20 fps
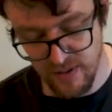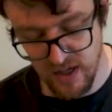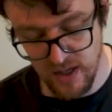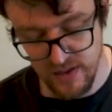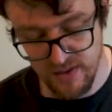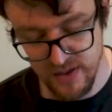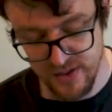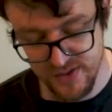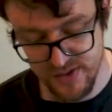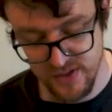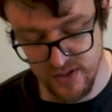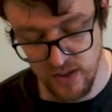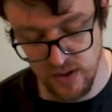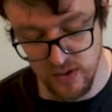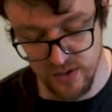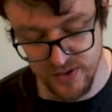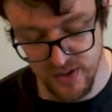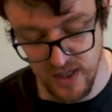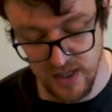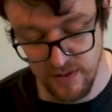behind this the
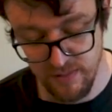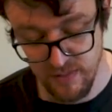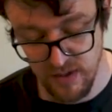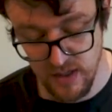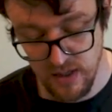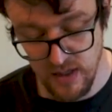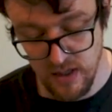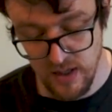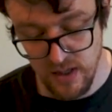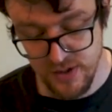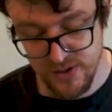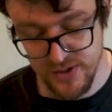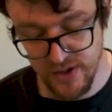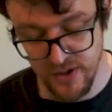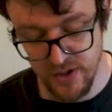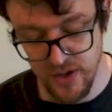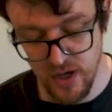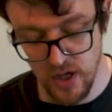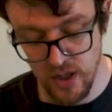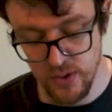whole time. So
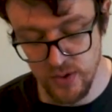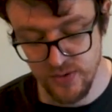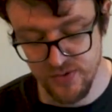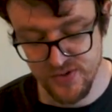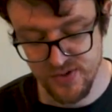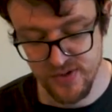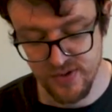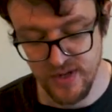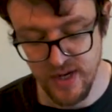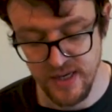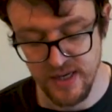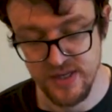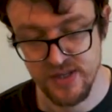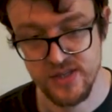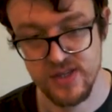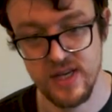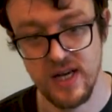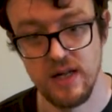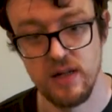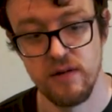the nodes, they
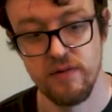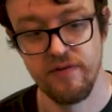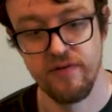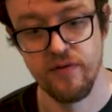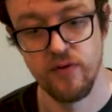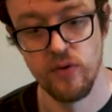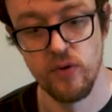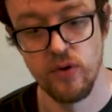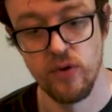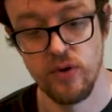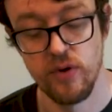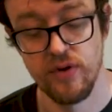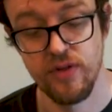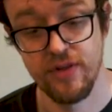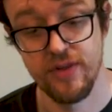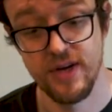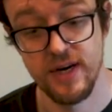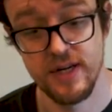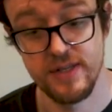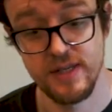sell for
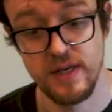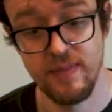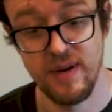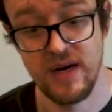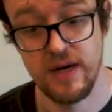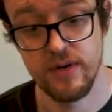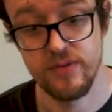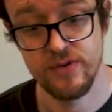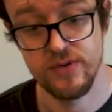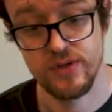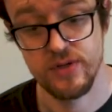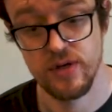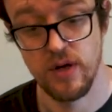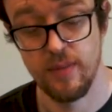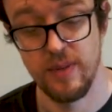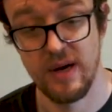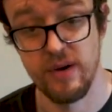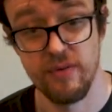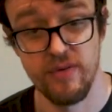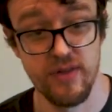£30, so
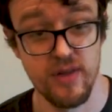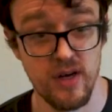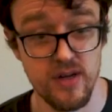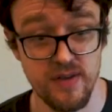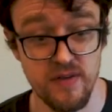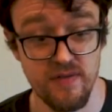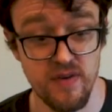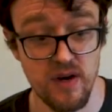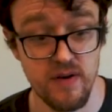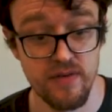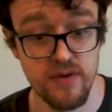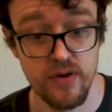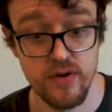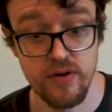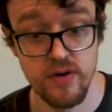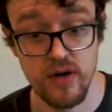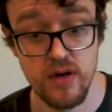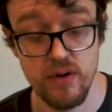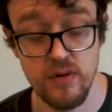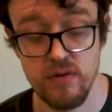about
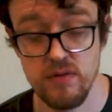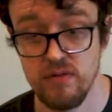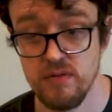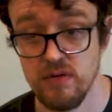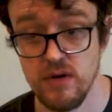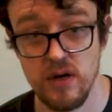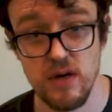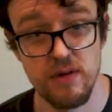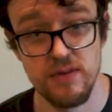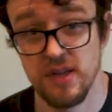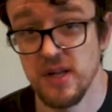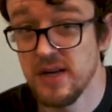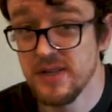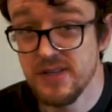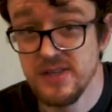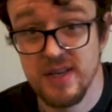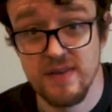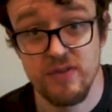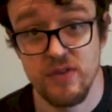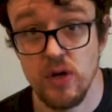€35,
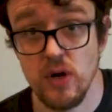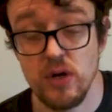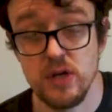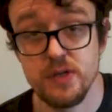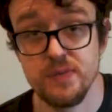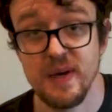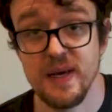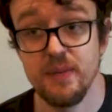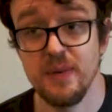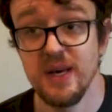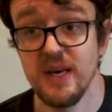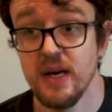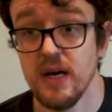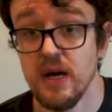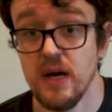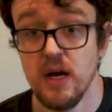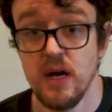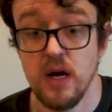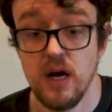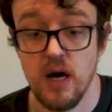$37 maybe.
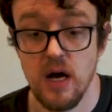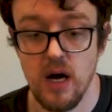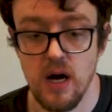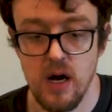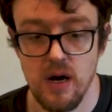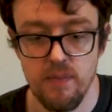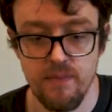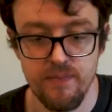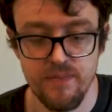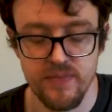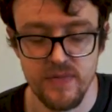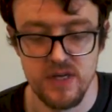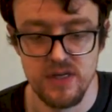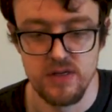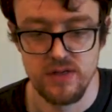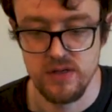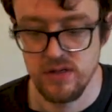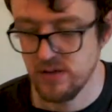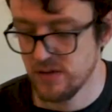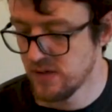
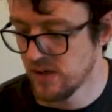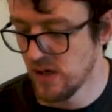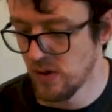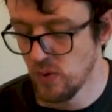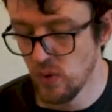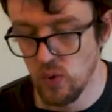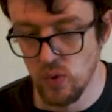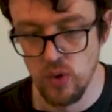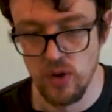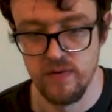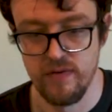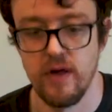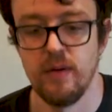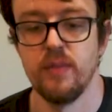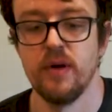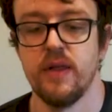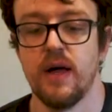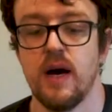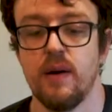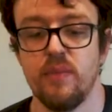So all of
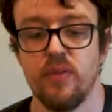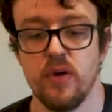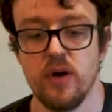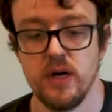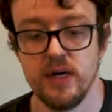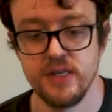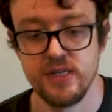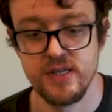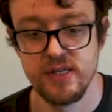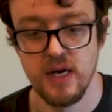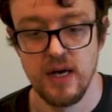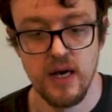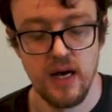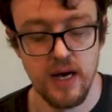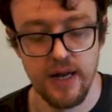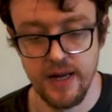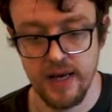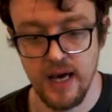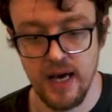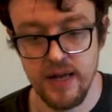them are that price.
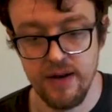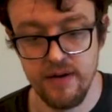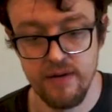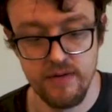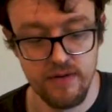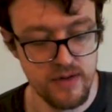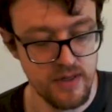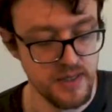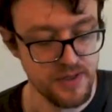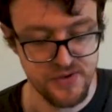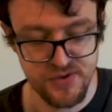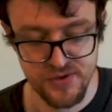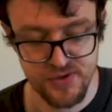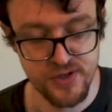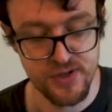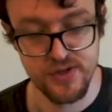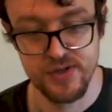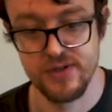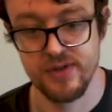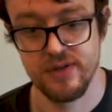And again, it's
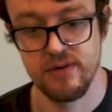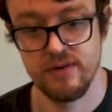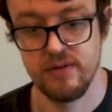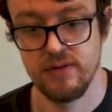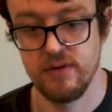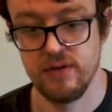just